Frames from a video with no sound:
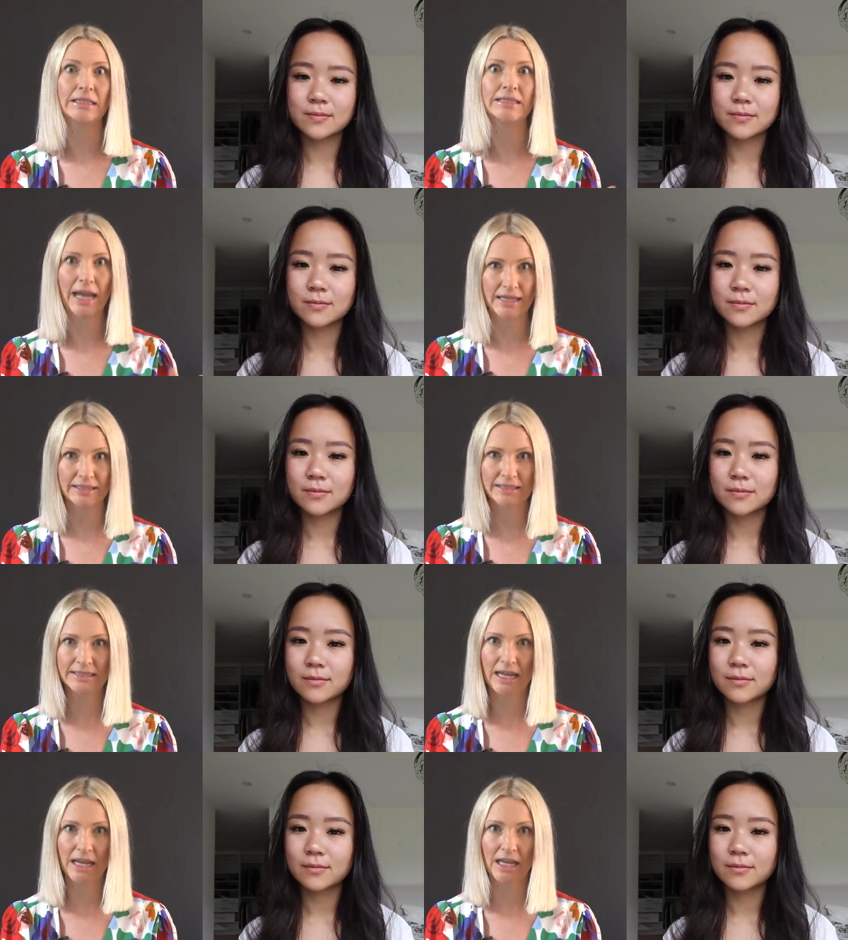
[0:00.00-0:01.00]
Speaker 1: intense to
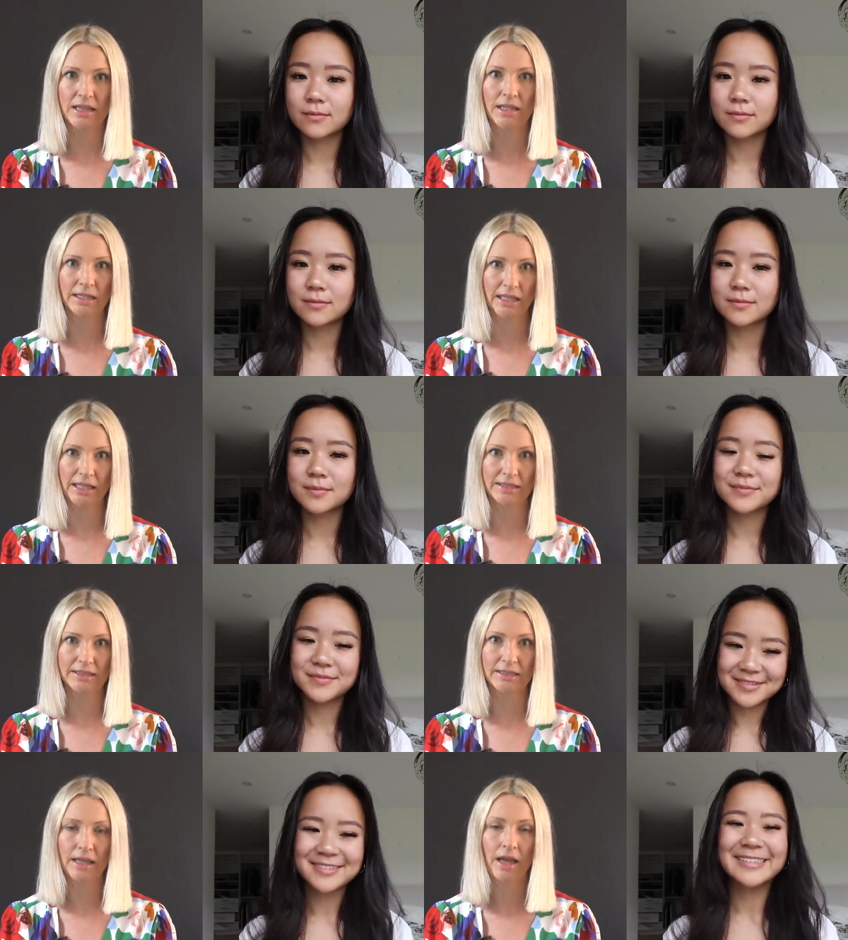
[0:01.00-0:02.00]
say the
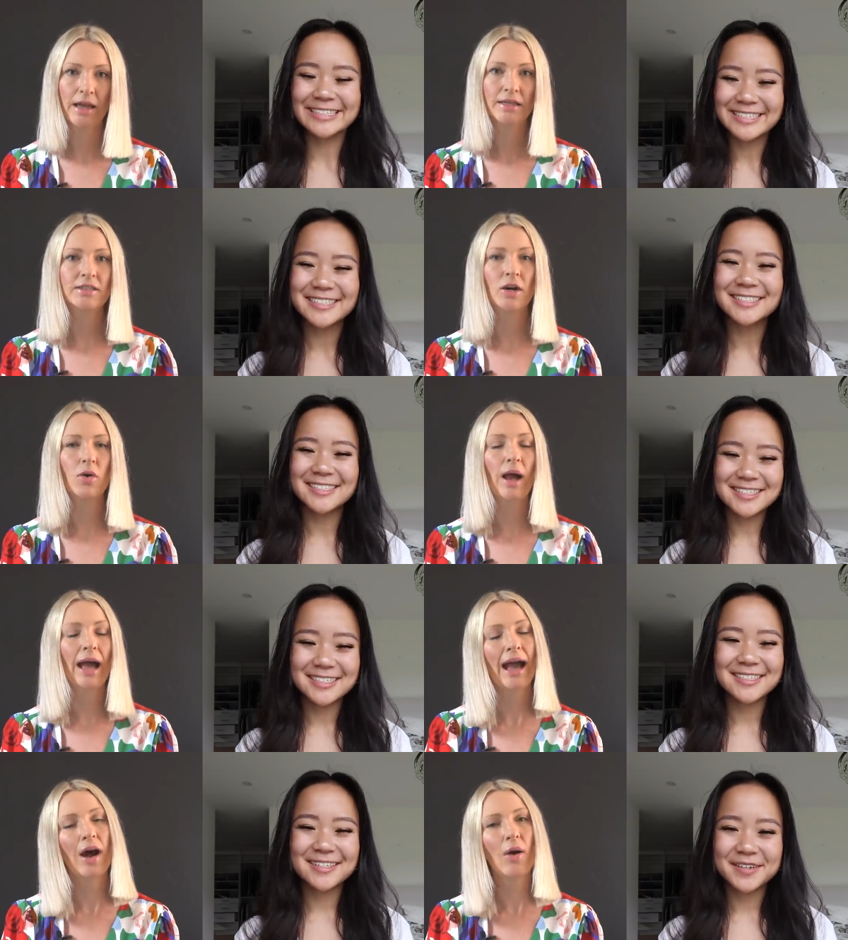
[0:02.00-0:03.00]
least. So
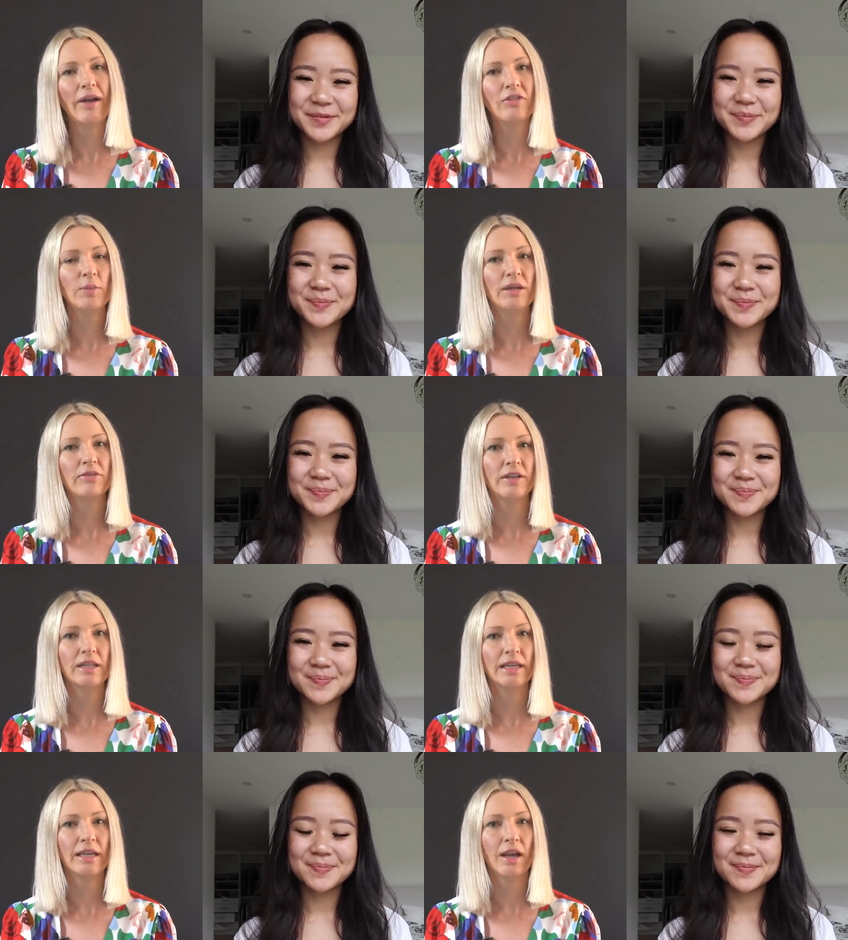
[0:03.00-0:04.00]
how have you been
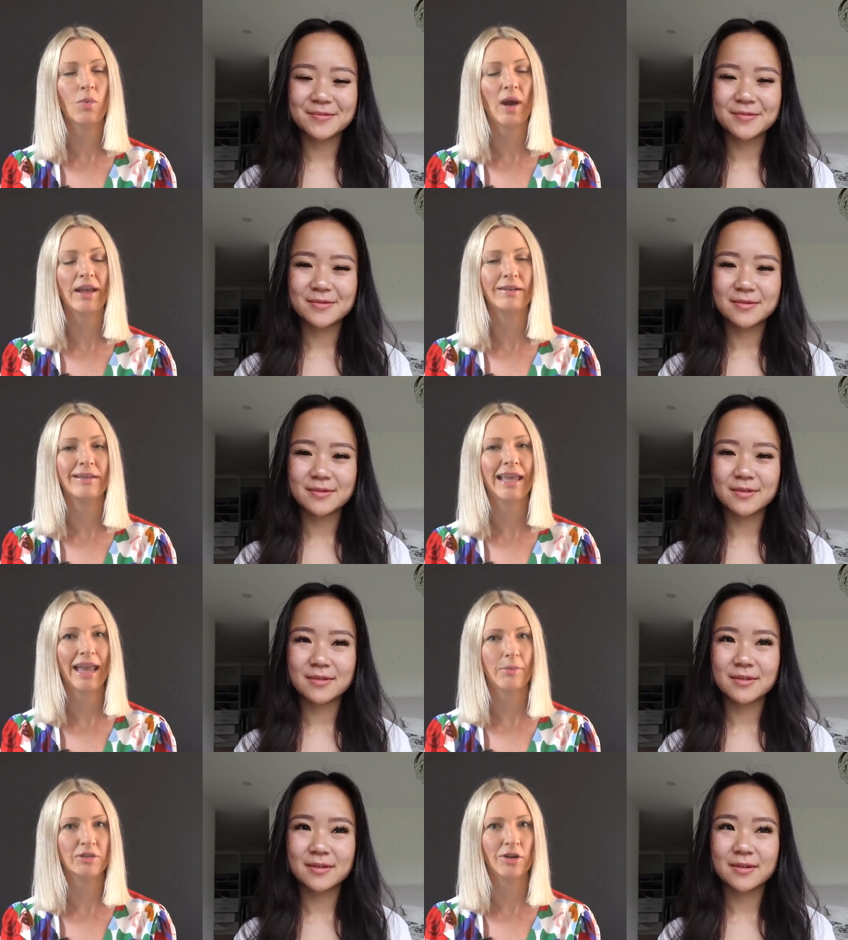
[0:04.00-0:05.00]
feeling when the
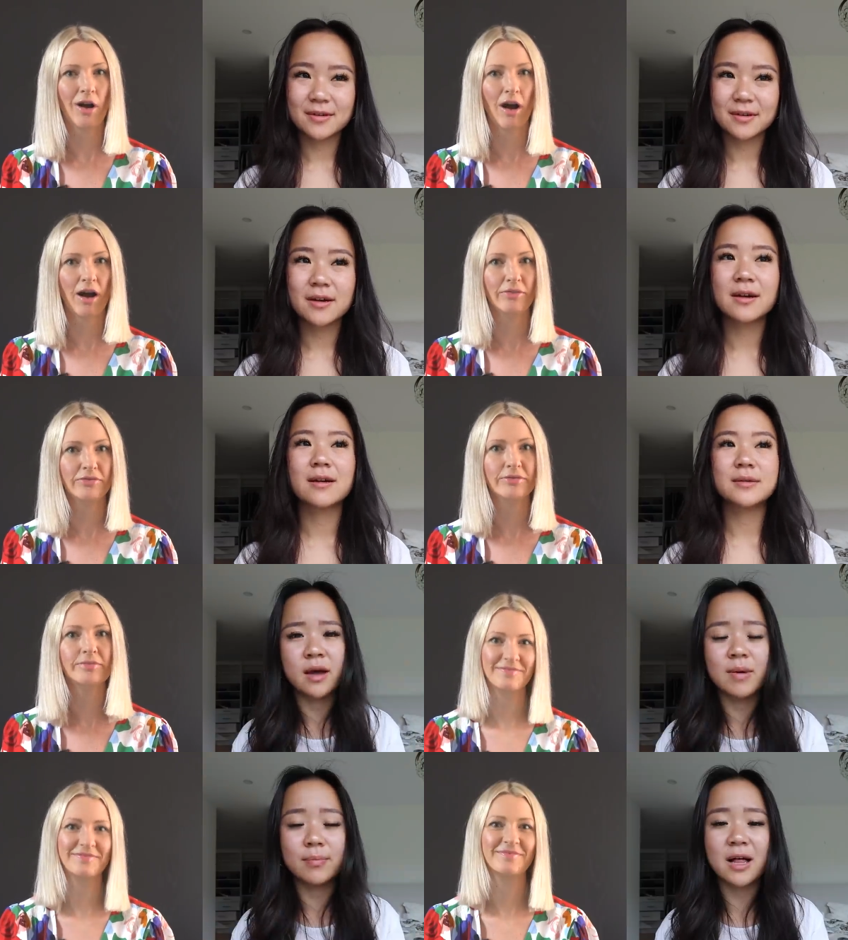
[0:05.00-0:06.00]
cameras are off?
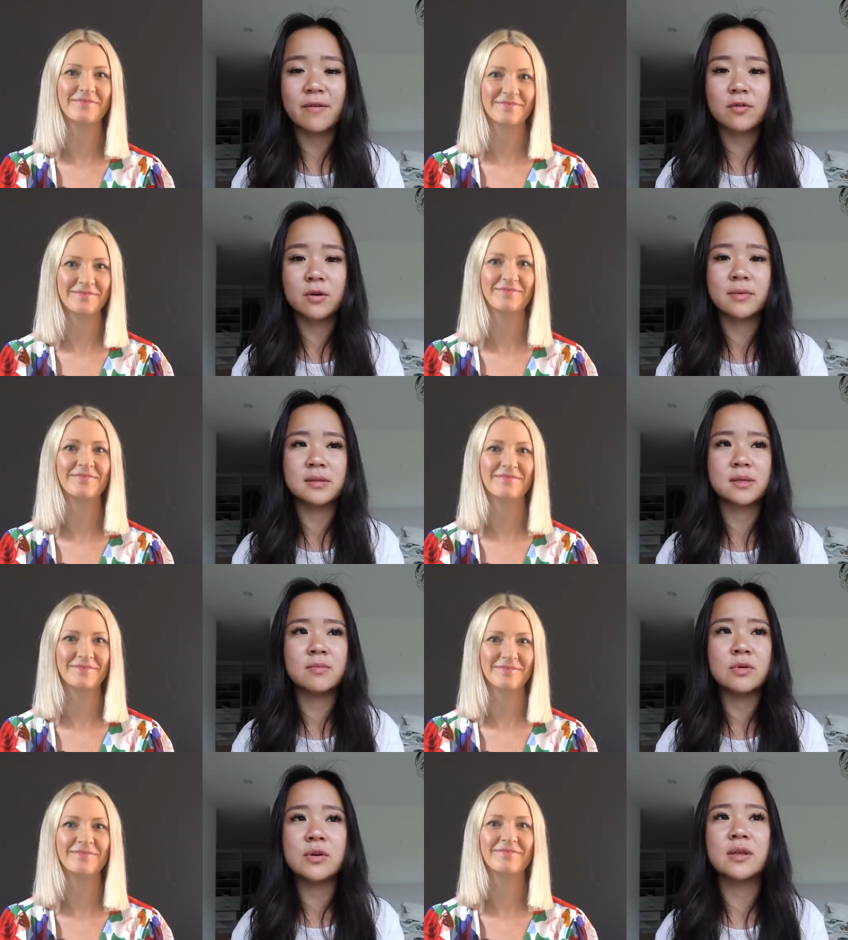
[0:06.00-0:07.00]
Speaker 2: my platform and this
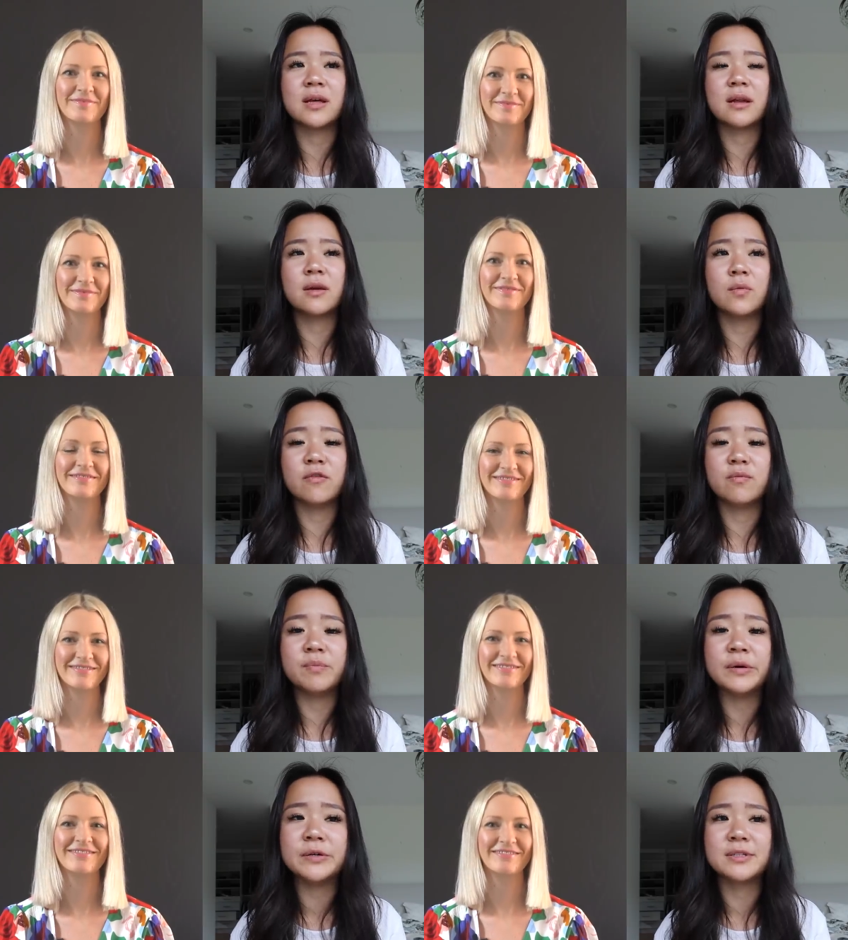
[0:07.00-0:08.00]
community that we've
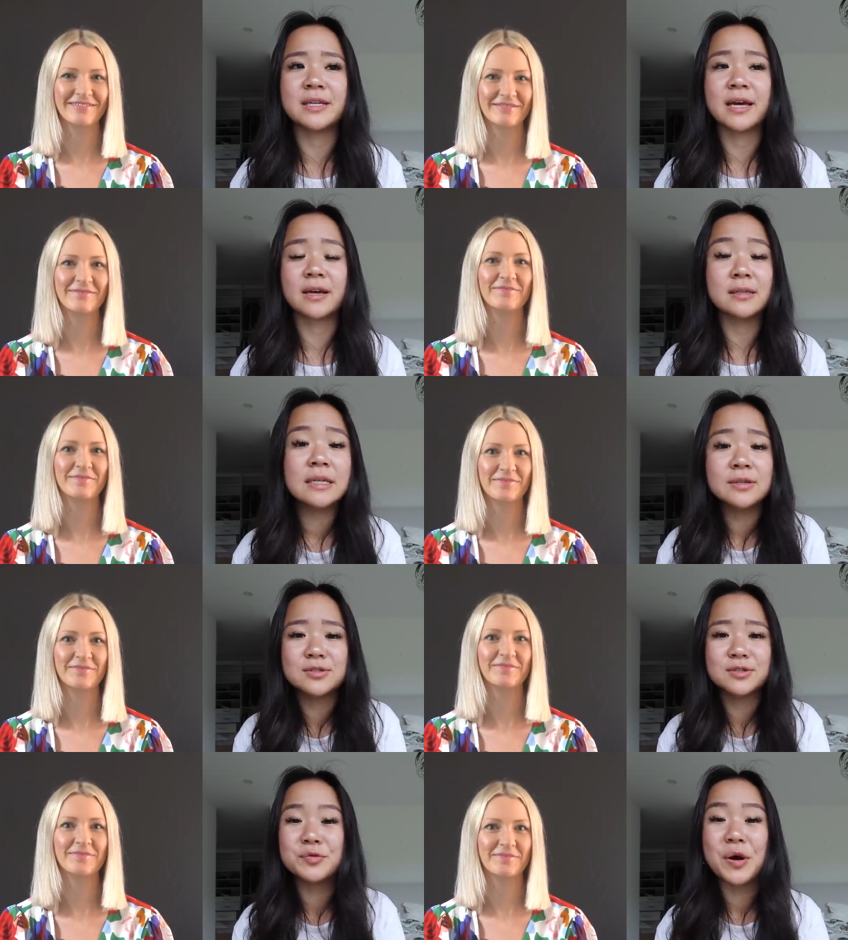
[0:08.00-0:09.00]
built and that continues
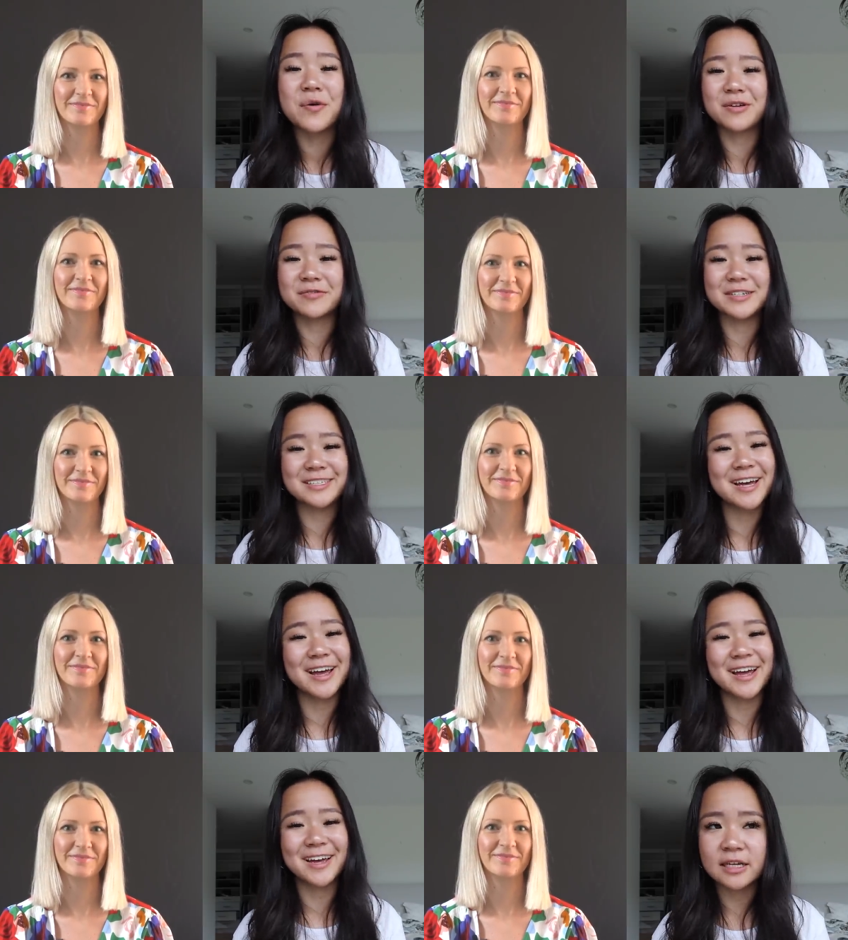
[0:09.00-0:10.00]
to grow every
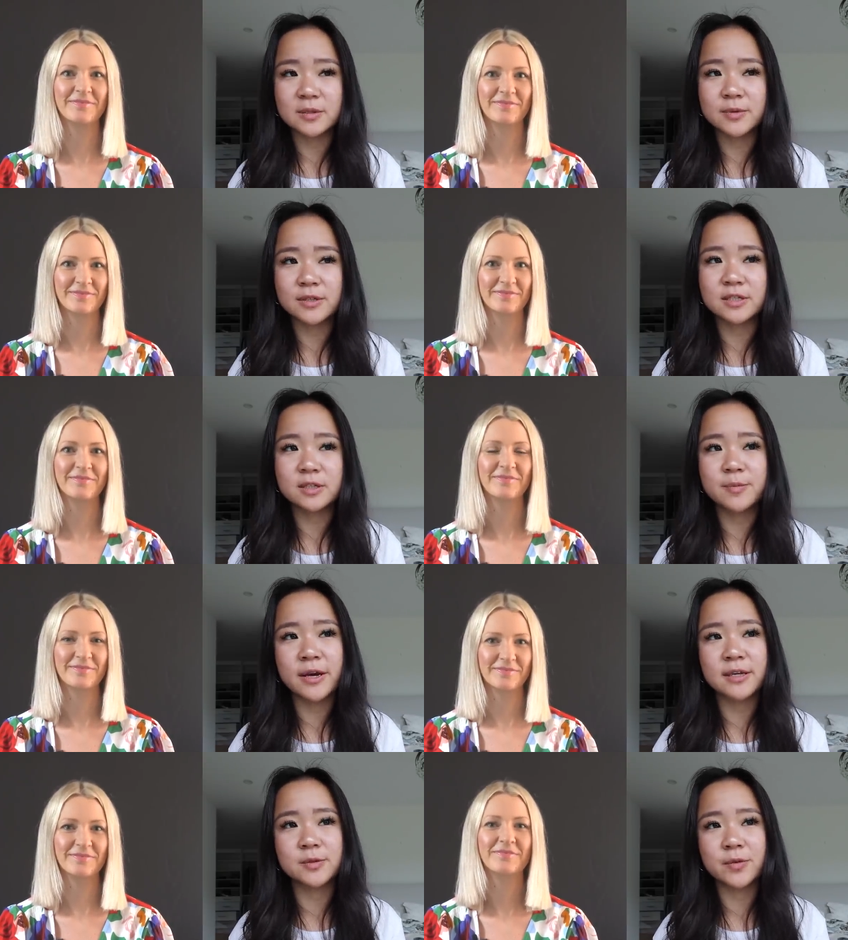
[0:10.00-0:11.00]
day has been a
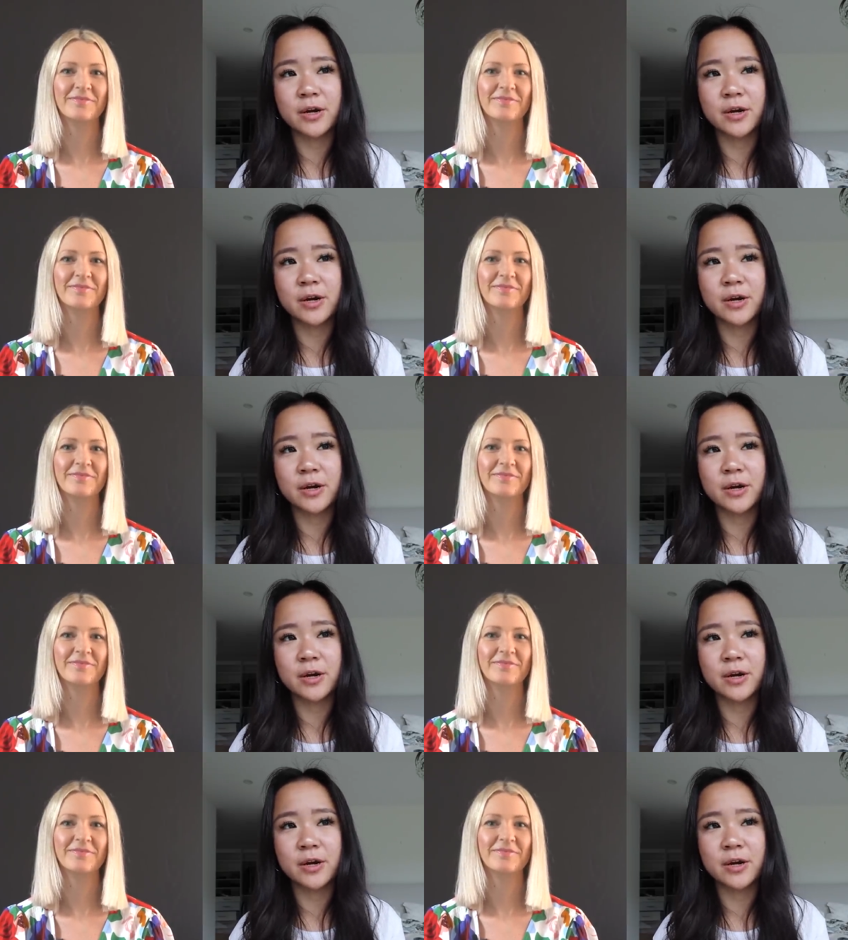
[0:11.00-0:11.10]
space